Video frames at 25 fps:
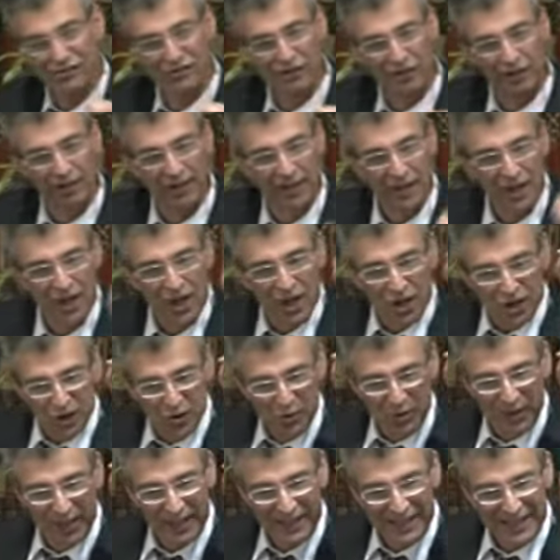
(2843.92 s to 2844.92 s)
logically,
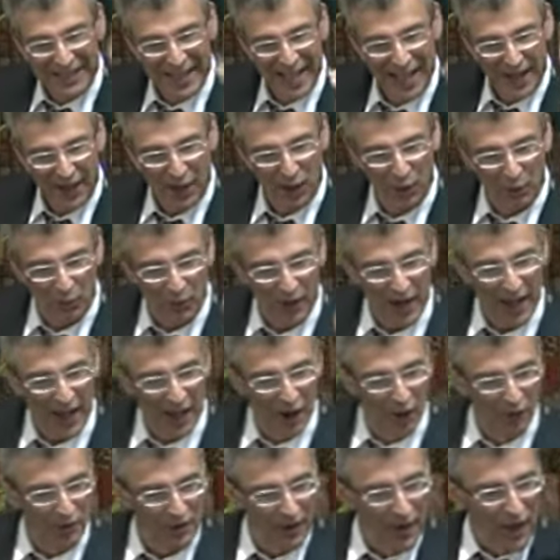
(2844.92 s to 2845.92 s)
you can get
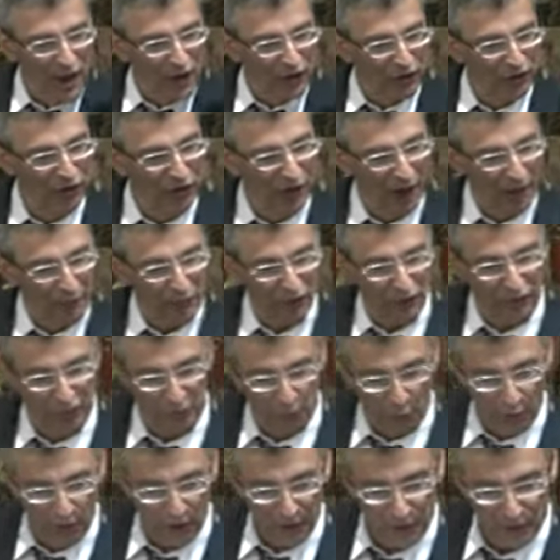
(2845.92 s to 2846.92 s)
around some
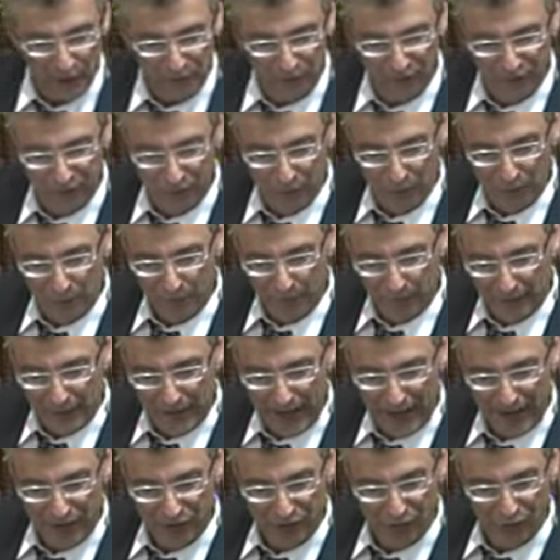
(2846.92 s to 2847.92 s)
sort of
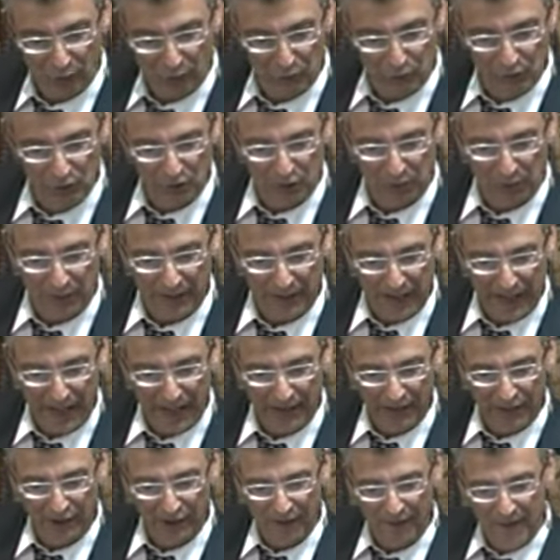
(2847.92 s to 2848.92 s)
supernatural
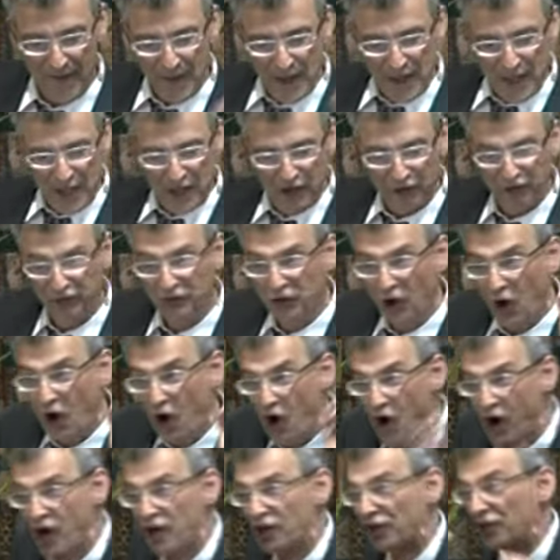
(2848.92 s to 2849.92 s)
creator is
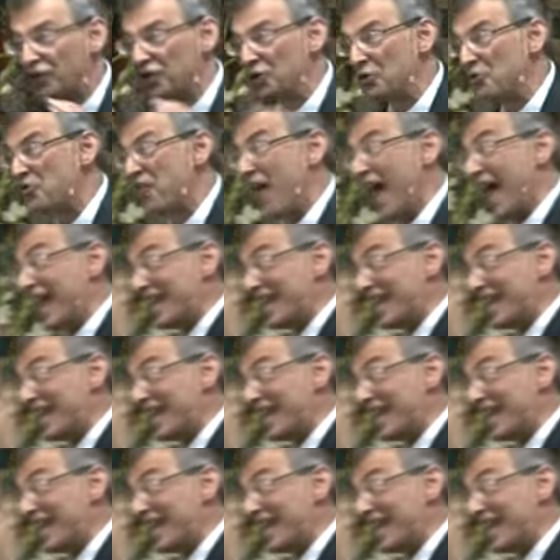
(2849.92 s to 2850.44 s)
to argue